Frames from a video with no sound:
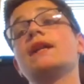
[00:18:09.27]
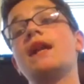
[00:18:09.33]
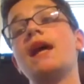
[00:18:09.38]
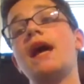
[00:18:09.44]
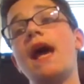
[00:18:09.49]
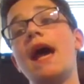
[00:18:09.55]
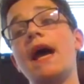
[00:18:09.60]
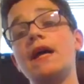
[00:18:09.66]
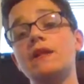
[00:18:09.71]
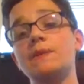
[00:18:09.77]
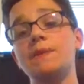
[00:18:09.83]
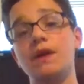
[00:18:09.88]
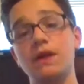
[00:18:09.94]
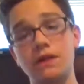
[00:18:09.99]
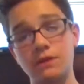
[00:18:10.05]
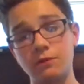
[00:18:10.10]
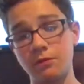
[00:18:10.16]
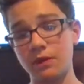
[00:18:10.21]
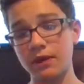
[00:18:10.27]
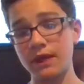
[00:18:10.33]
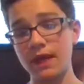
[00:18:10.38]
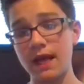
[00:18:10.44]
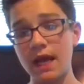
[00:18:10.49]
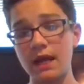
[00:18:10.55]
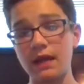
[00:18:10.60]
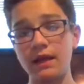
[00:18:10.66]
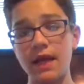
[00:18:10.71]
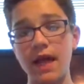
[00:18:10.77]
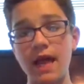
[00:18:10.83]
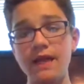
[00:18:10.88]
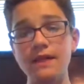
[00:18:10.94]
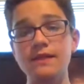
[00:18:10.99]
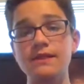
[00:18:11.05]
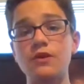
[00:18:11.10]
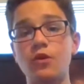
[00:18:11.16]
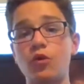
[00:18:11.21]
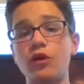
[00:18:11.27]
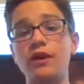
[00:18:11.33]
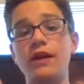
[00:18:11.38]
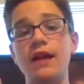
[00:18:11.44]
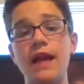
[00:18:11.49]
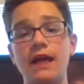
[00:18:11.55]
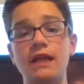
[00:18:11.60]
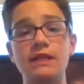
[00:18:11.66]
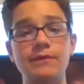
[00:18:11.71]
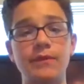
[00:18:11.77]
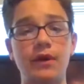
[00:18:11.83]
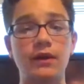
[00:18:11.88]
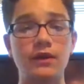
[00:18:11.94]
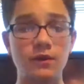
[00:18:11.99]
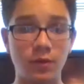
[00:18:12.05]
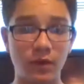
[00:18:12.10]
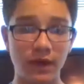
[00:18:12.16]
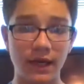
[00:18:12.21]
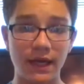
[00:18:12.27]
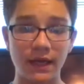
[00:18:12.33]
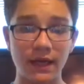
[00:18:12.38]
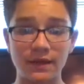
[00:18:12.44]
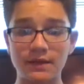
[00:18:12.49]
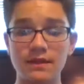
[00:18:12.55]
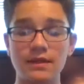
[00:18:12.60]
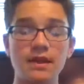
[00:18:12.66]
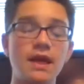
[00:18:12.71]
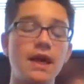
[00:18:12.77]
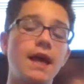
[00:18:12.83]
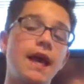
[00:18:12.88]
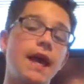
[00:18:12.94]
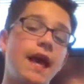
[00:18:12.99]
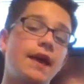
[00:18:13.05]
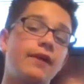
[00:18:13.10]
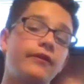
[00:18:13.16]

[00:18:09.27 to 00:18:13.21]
an Xbox One S, or an Xbox One X.